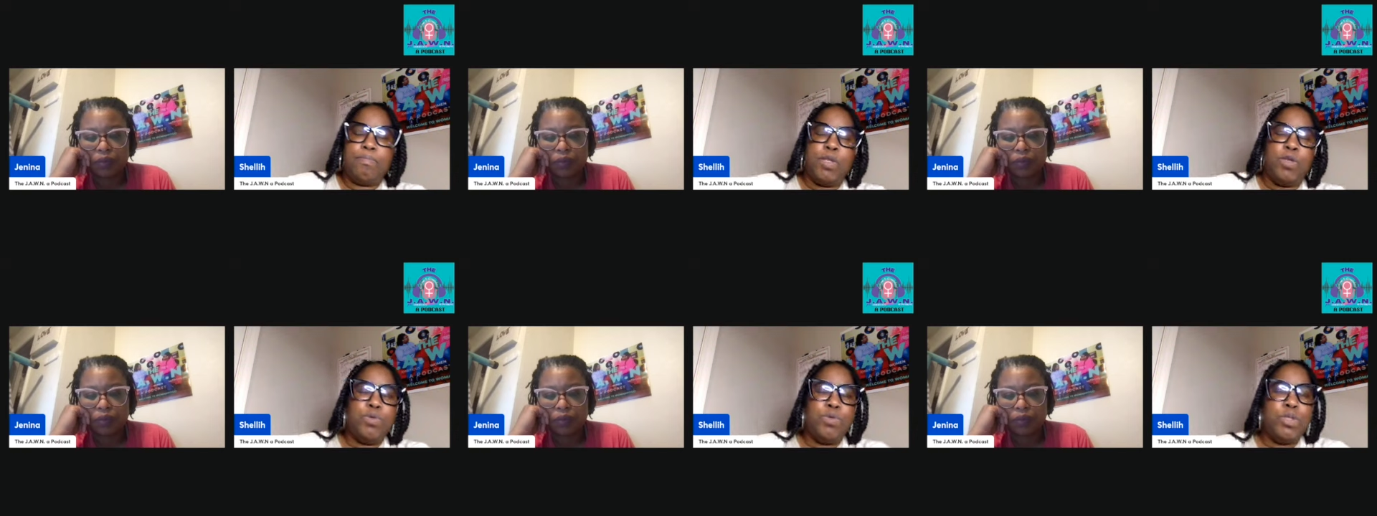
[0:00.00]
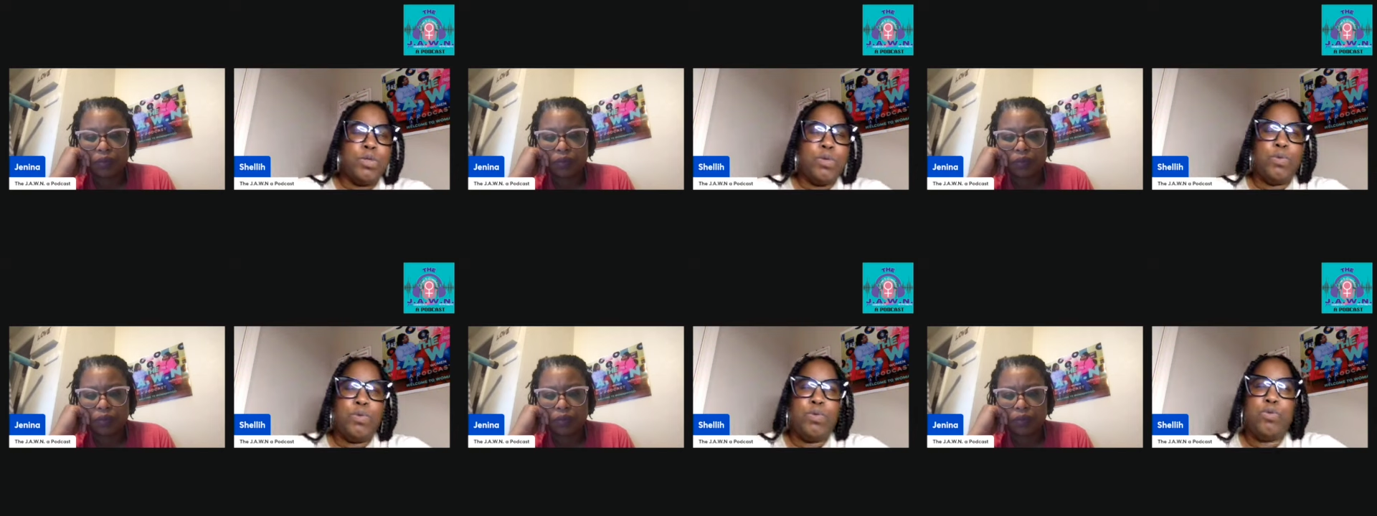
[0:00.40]

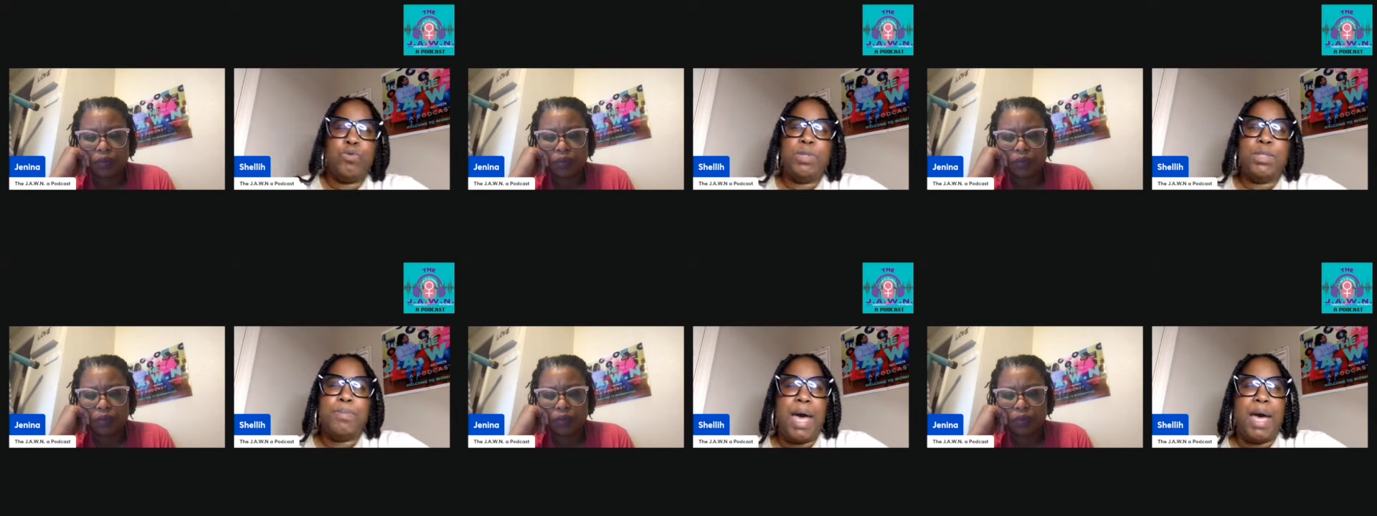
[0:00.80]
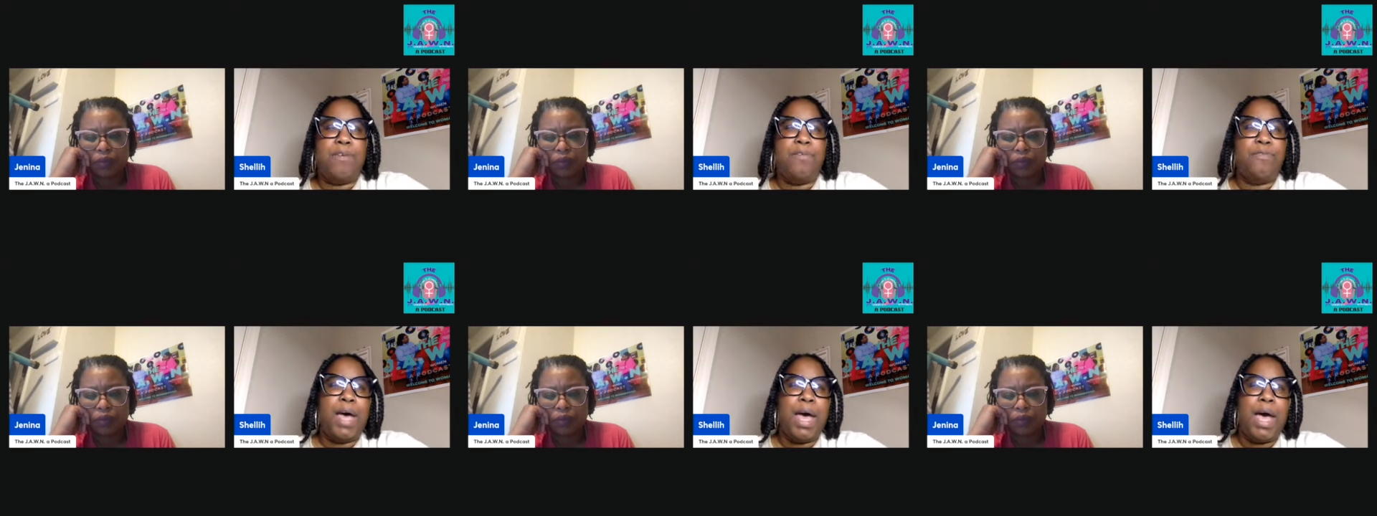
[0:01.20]
Speaker 1: YouTube,
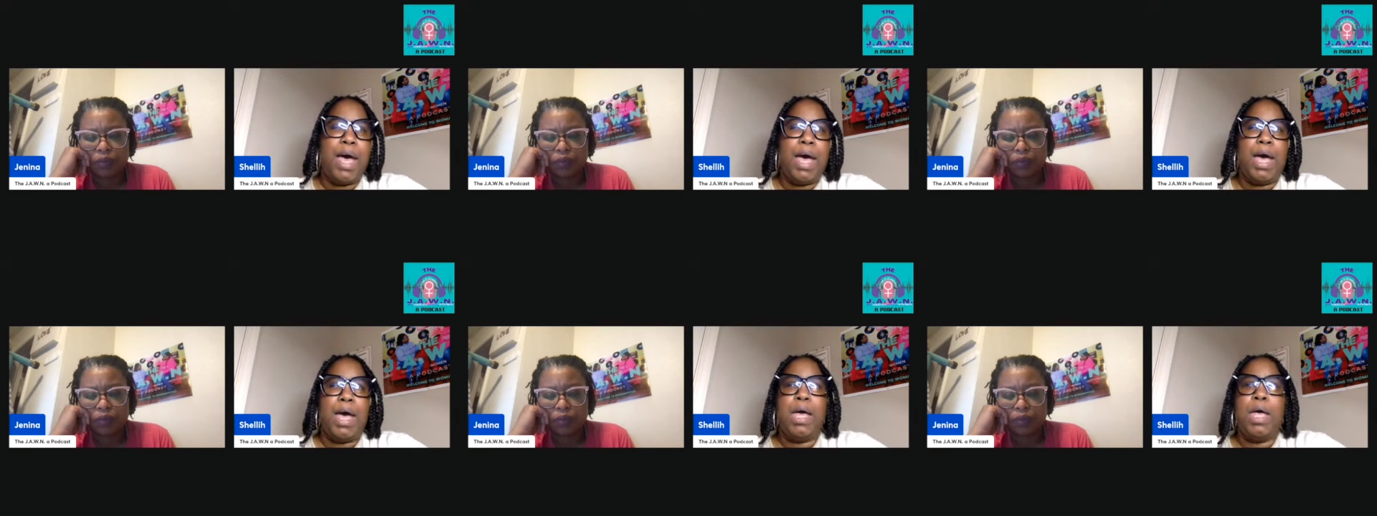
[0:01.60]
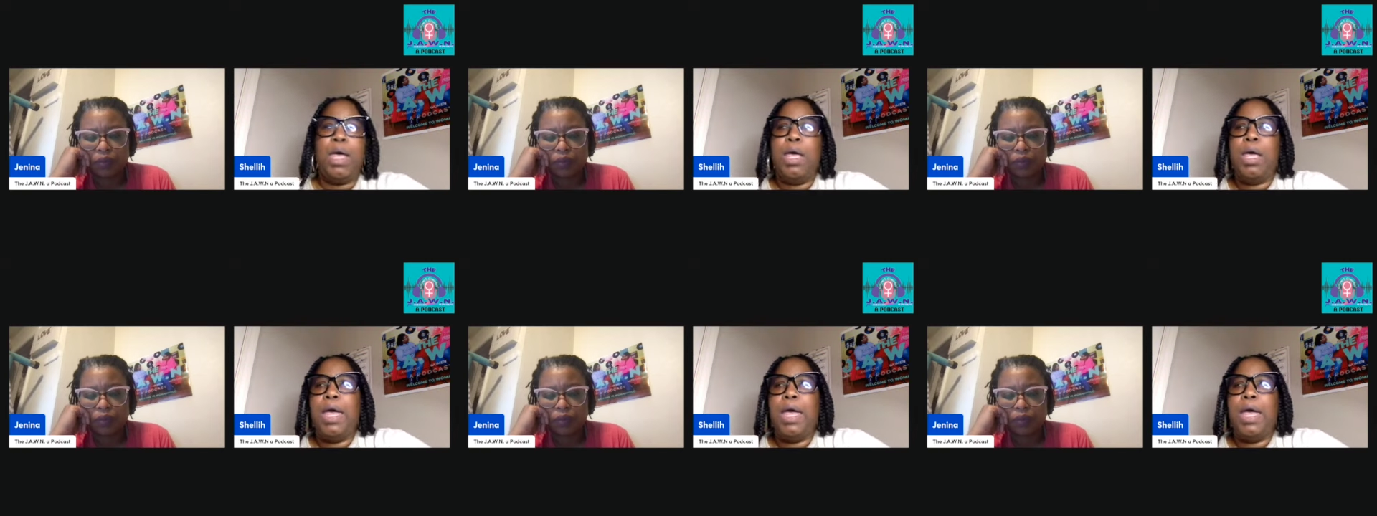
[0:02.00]
Spotify,